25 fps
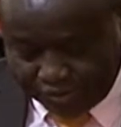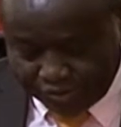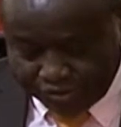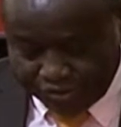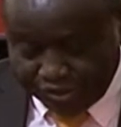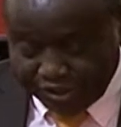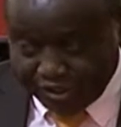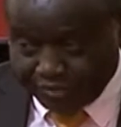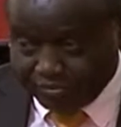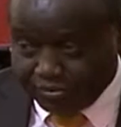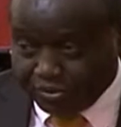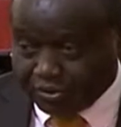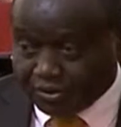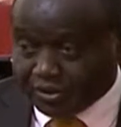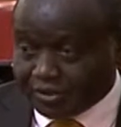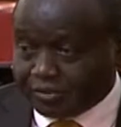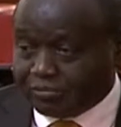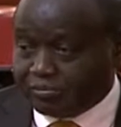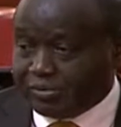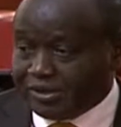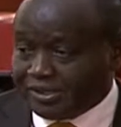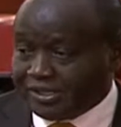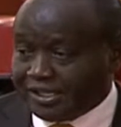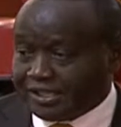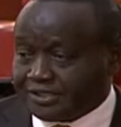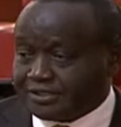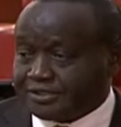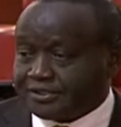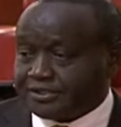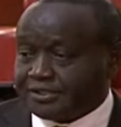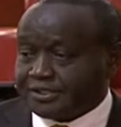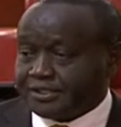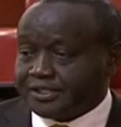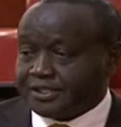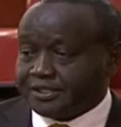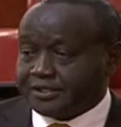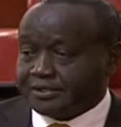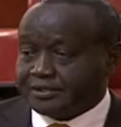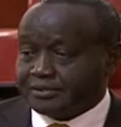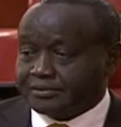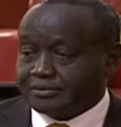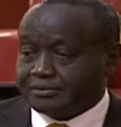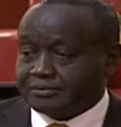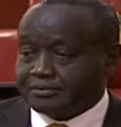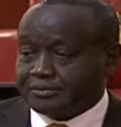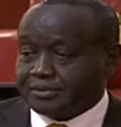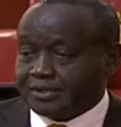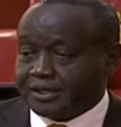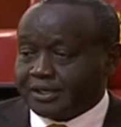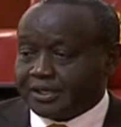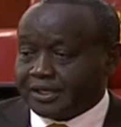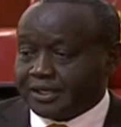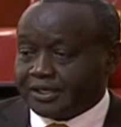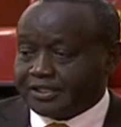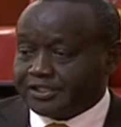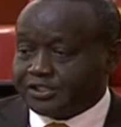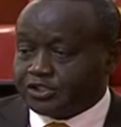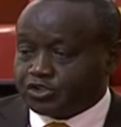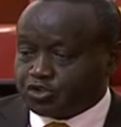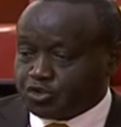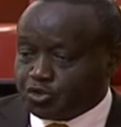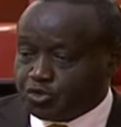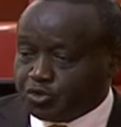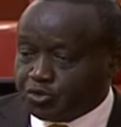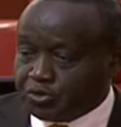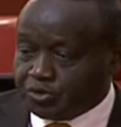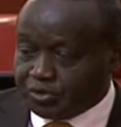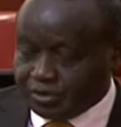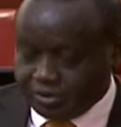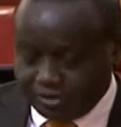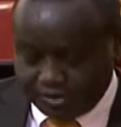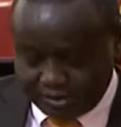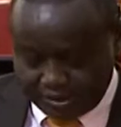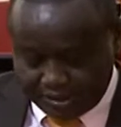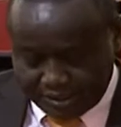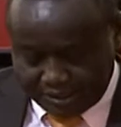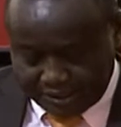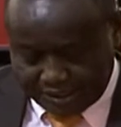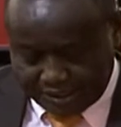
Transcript: Honorable Bernard uh, Kitur,